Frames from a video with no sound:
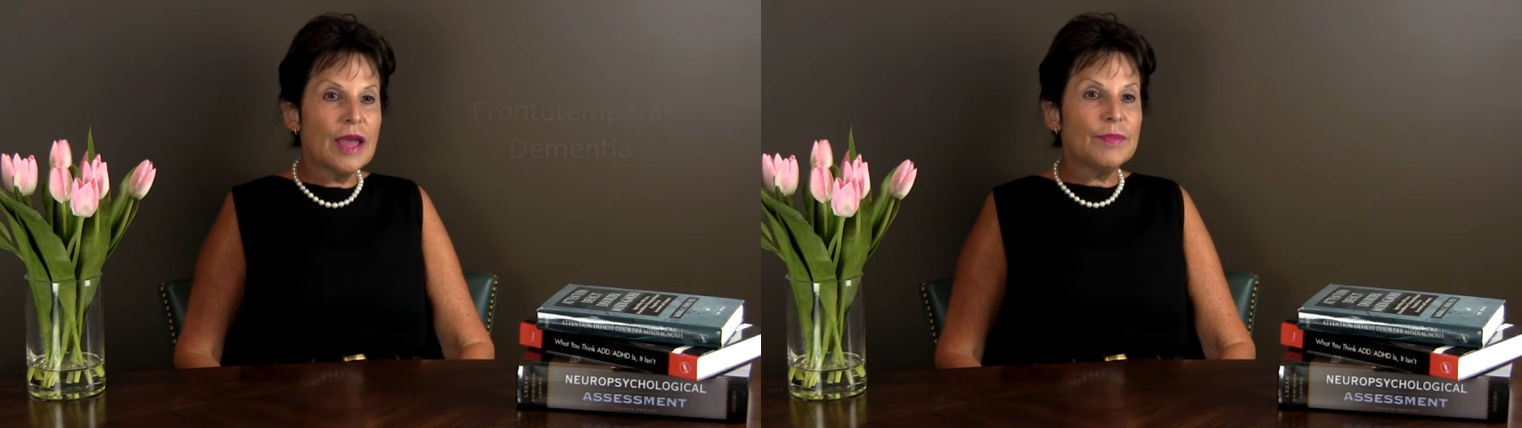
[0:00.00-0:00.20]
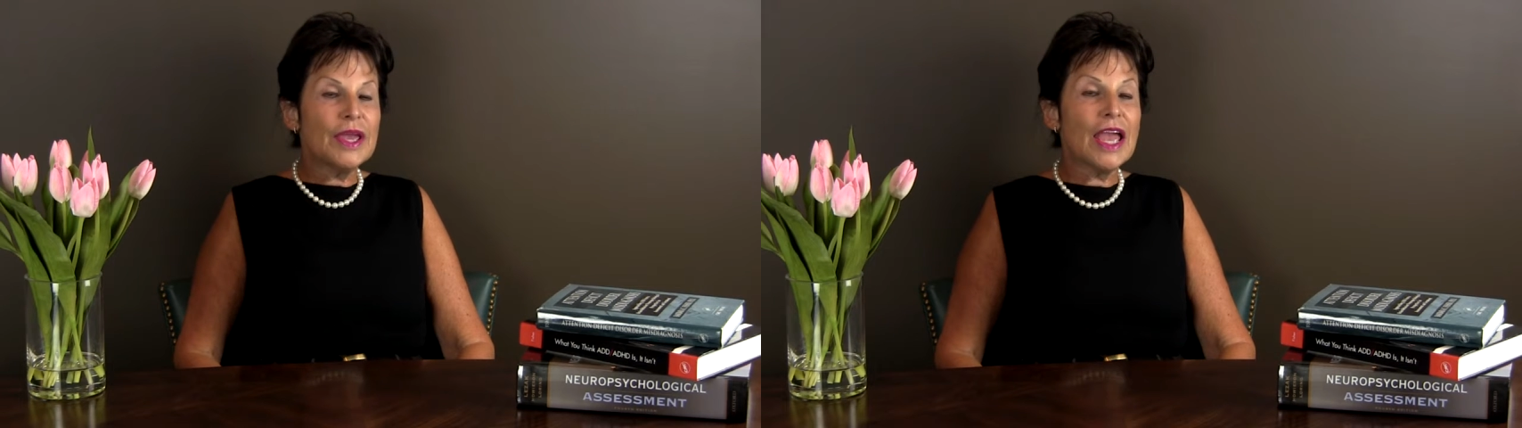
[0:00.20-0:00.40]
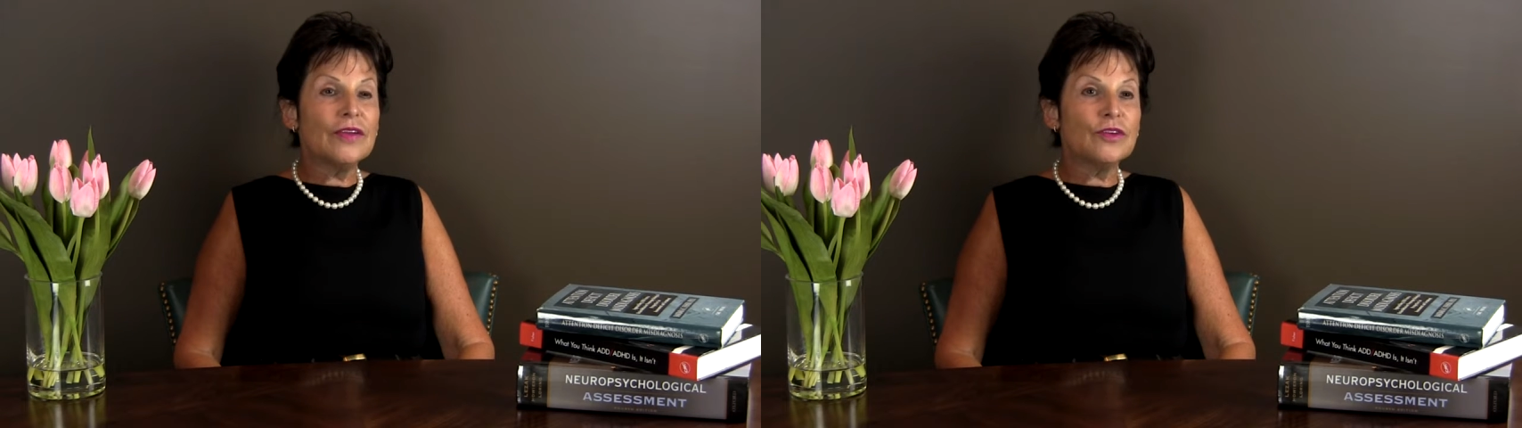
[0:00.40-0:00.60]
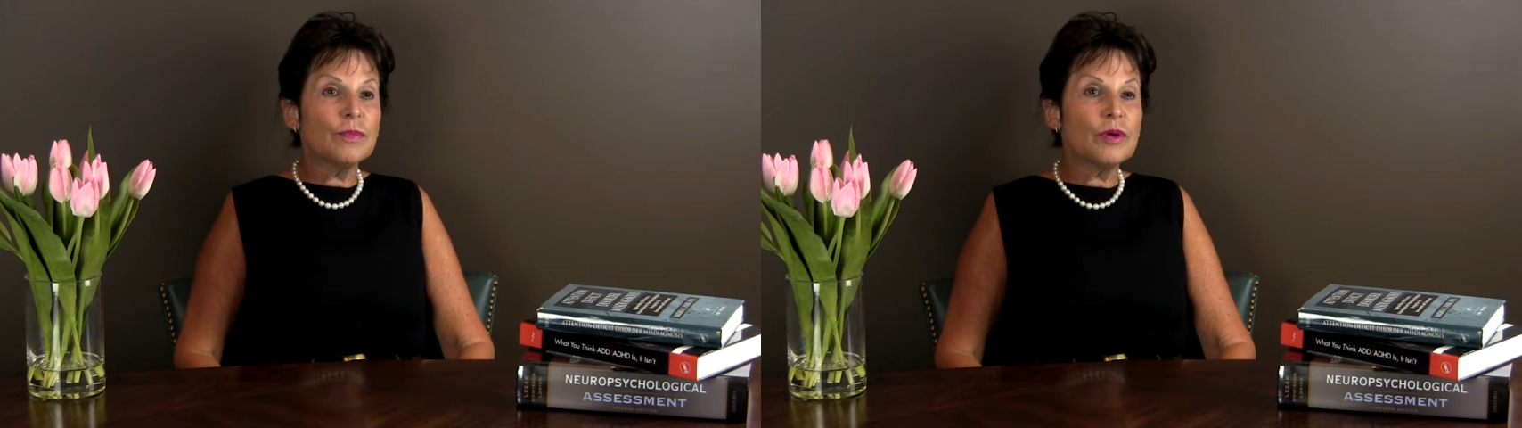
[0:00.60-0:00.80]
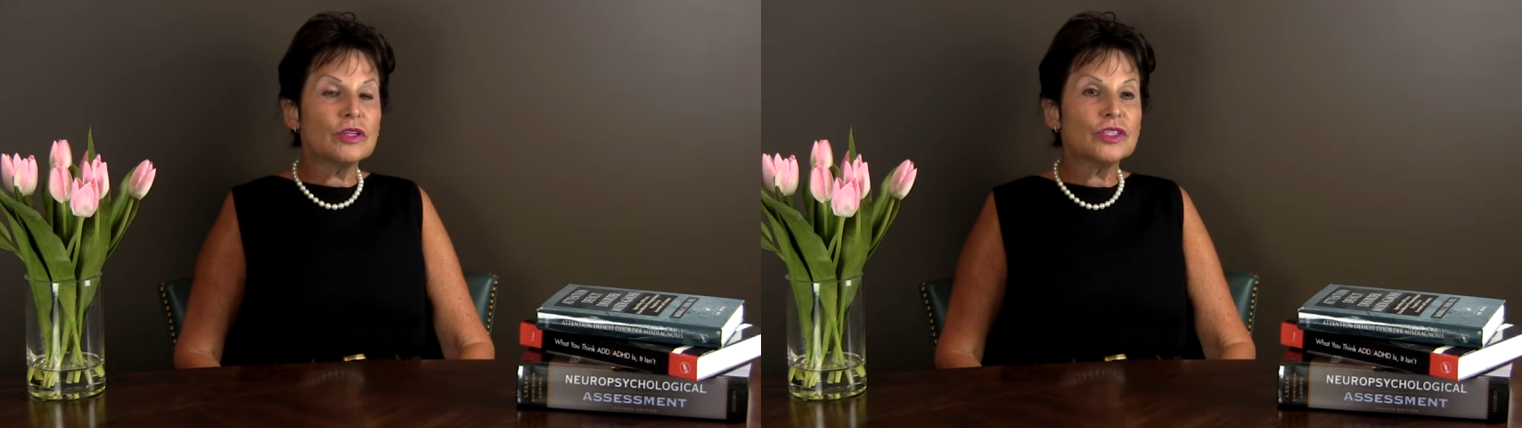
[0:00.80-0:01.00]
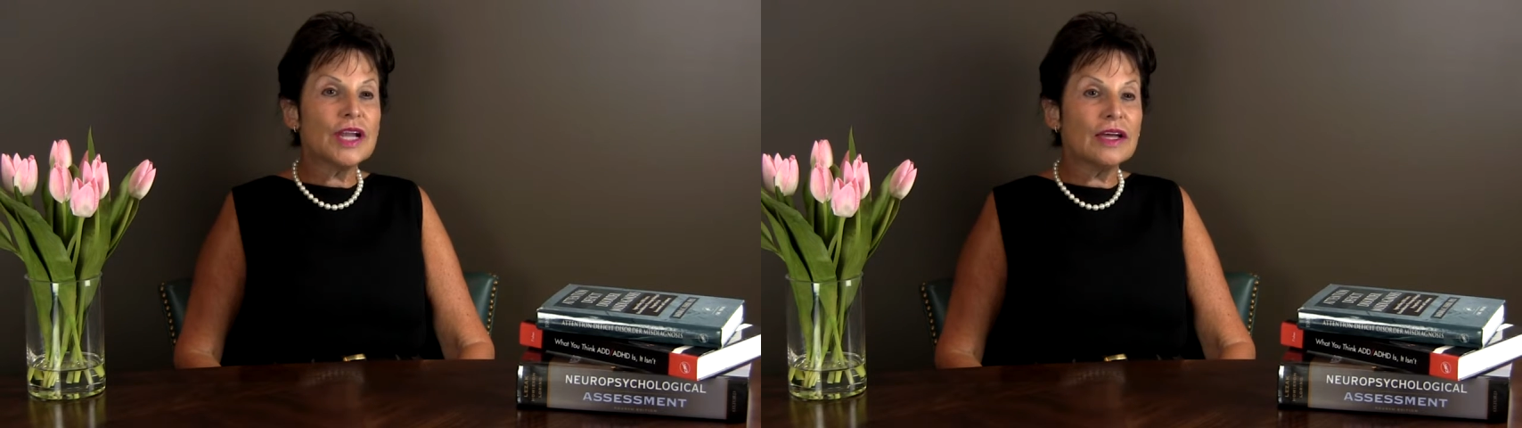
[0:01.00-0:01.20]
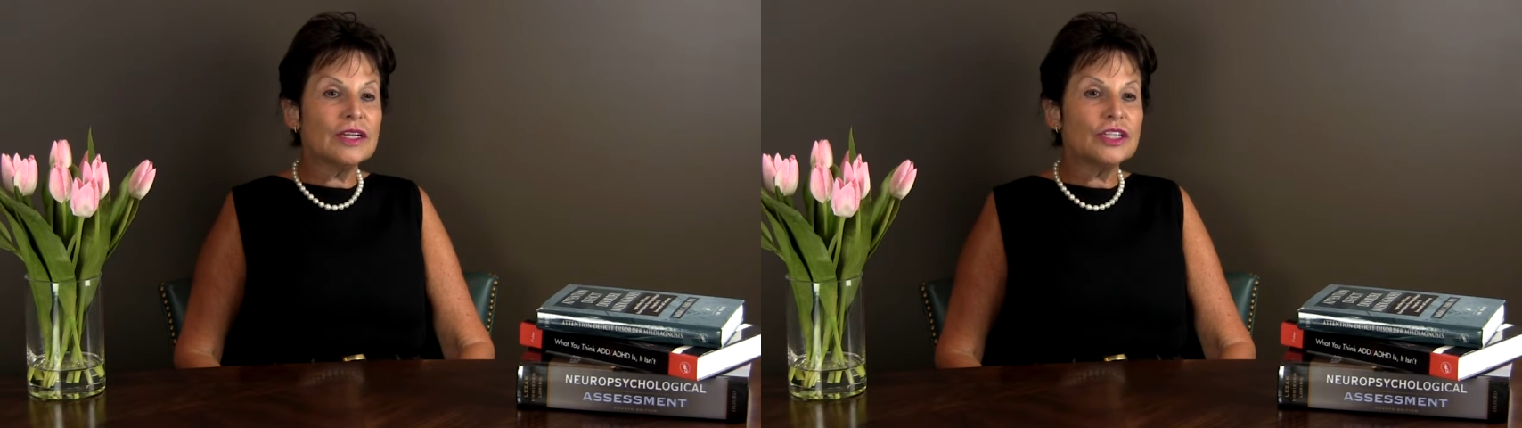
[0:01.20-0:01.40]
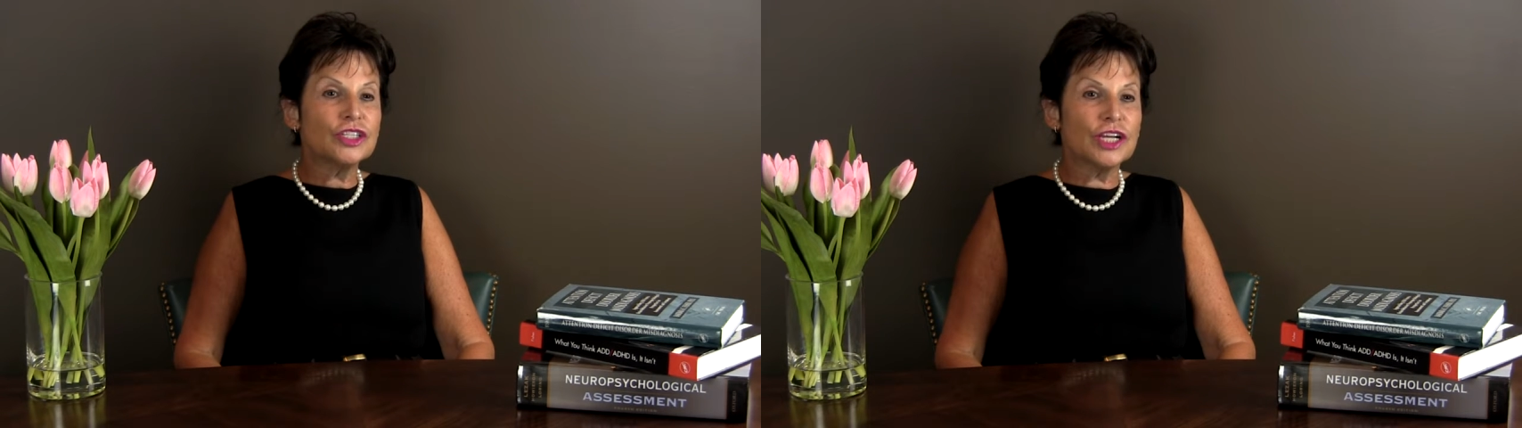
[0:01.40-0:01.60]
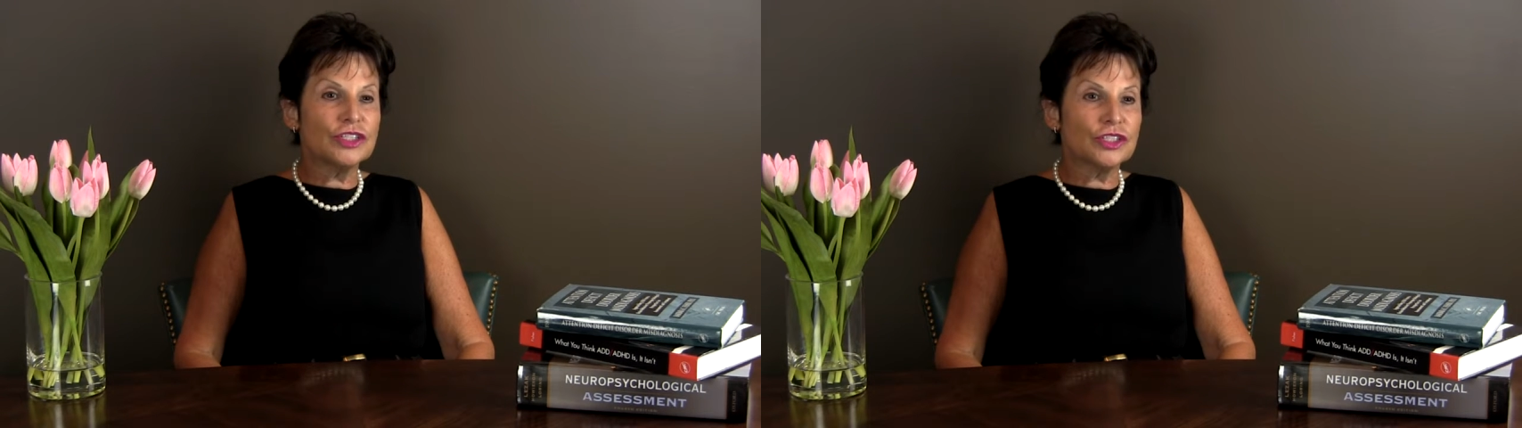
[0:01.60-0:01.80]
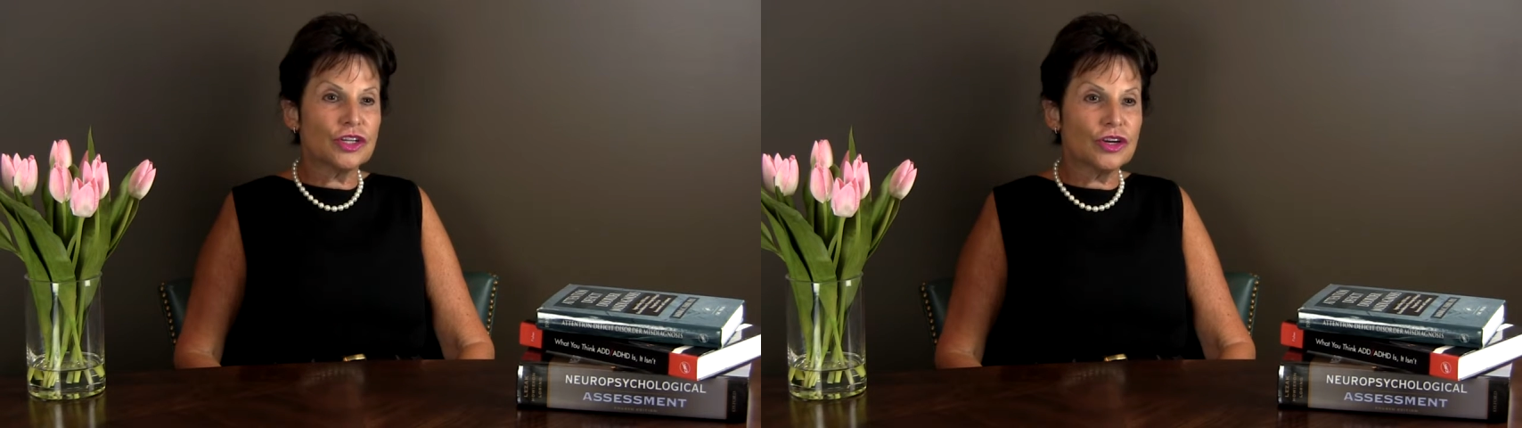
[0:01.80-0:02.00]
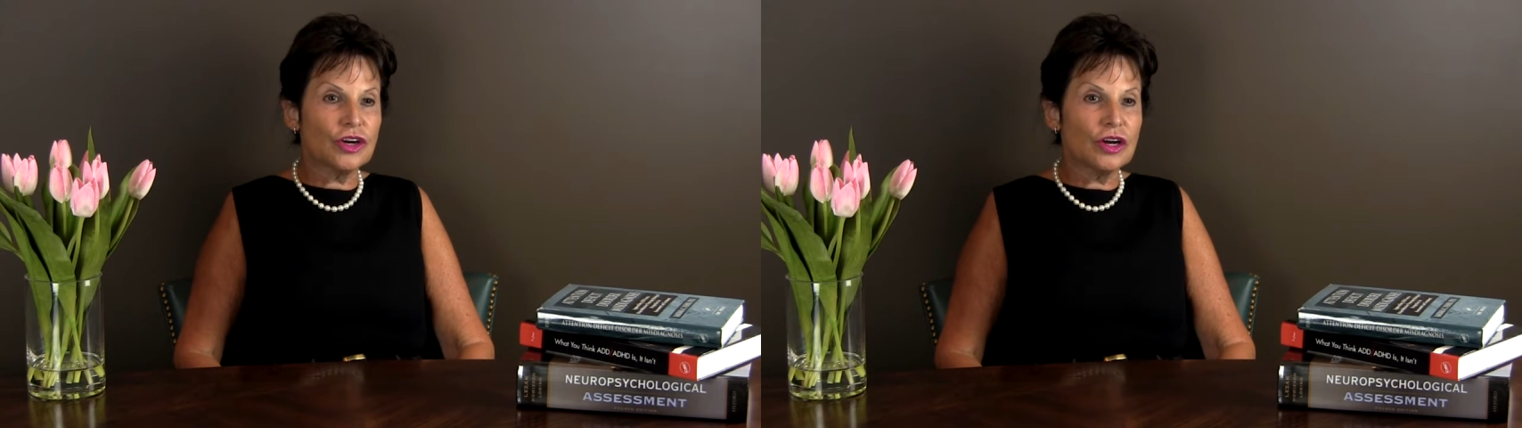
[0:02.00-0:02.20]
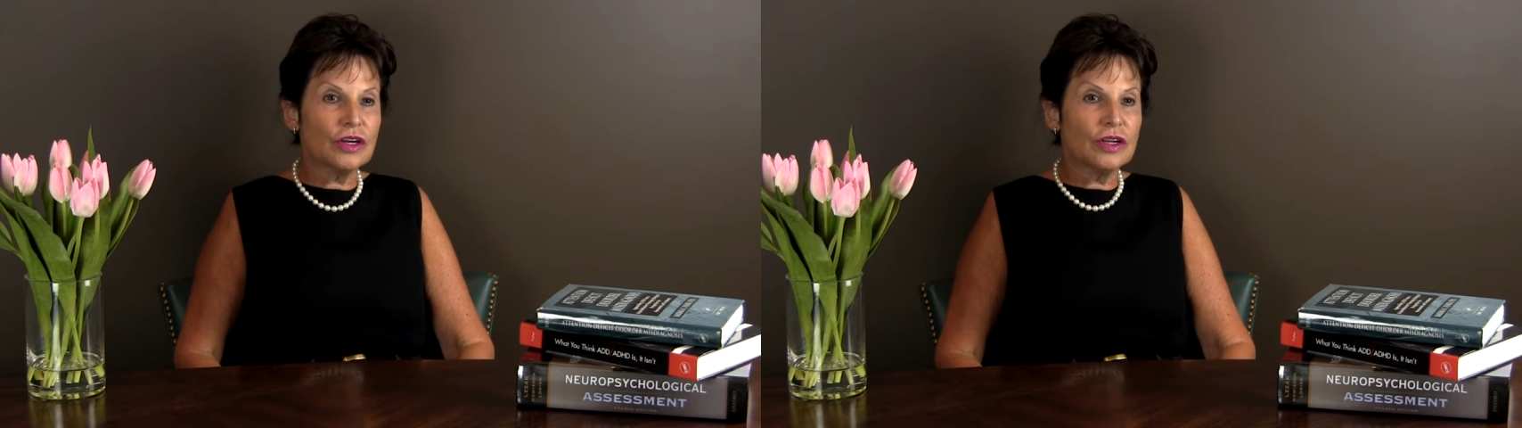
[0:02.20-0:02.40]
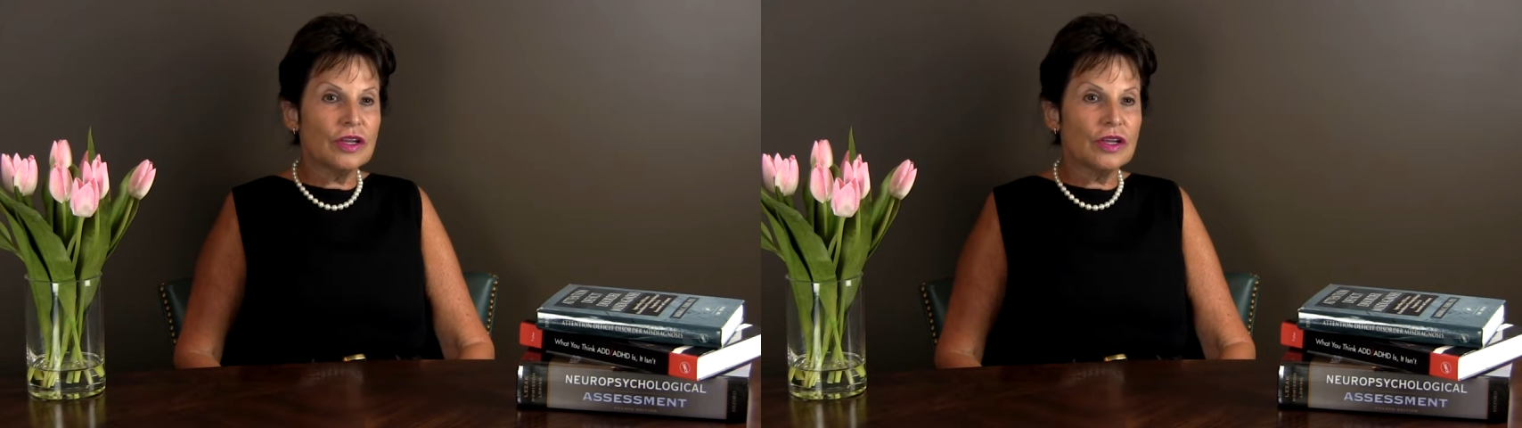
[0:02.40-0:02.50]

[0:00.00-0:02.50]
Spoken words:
Behavior and personality changes occur.